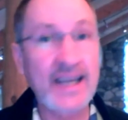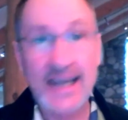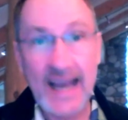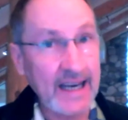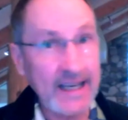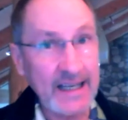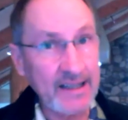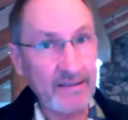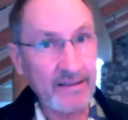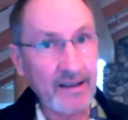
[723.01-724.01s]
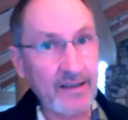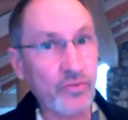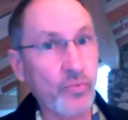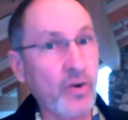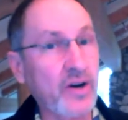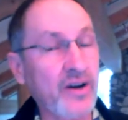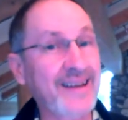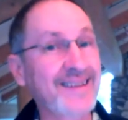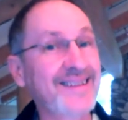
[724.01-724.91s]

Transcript: in any instance where